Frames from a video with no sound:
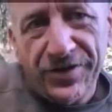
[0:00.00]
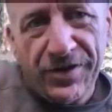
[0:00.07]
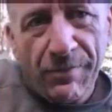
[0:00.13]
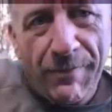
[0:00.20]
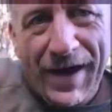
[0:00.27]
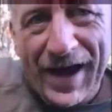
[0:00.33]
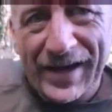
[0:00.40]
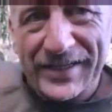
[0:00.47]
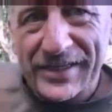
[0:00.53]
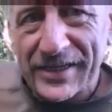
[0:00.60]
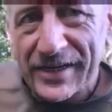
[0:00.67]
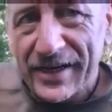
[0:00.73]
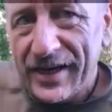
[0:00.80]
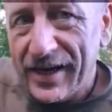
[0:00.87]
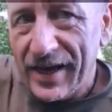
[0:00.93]
the
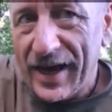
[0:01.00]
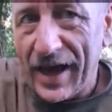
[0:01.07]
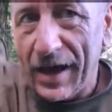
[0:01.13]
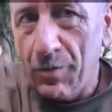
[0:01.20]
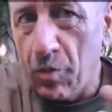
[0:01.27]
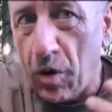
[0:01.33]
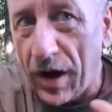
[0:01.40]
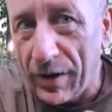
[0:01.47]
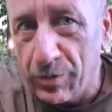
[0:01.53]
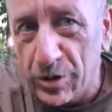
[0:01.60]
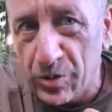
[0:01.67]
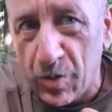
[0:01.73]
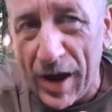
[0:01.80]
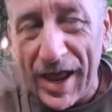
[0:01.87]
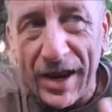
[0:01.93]
mat and what I
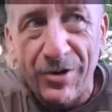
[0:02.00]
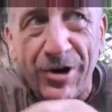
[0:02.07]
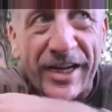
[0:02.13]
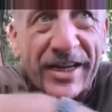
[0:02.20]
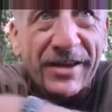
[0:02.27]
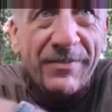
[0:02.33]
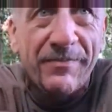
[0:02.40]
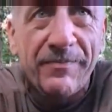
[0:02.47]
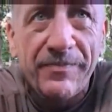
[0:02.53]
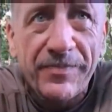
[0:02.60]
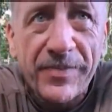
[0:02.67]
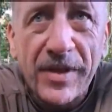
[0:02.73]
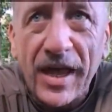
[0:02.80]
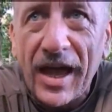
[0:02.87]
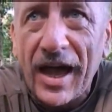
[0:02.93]
was wearing,
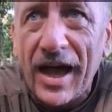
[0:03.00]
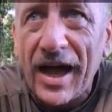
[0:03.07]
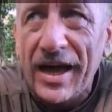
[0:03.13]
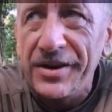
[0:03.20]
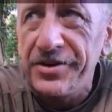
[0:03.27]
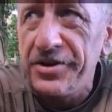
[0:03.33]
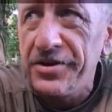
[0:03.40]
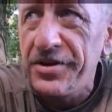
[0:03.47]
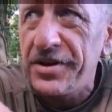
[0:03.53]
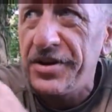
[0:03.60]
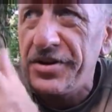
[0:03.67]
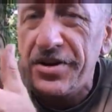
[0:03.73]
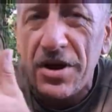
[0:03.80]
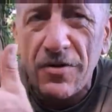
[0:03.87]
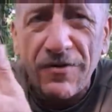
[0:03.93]
and
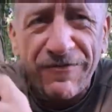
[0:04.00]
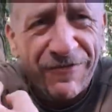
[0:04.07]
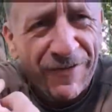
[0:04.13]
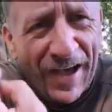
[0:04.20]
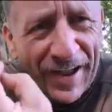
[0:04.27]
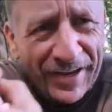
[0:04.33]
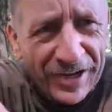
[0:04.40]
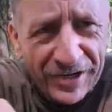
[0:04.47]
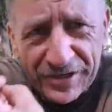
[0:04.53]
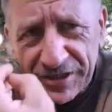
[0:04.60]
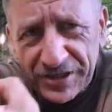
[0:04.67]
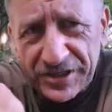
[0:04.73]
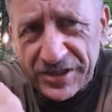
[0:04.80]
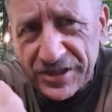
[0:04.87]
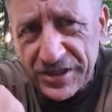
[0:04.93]
no fire
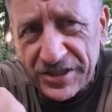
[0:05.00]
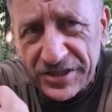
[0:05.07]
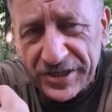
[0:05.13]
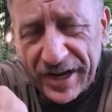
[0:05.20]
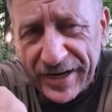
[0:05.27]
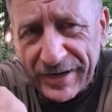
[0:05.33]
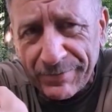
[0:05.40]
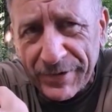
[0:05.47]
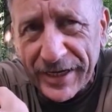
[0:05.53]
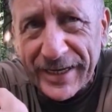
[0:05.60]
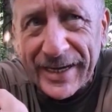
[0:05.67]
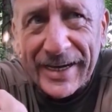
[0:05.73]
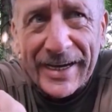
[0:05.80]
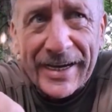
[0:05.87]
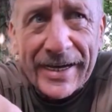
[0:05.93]
to sustain
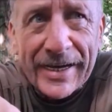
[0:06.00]
me.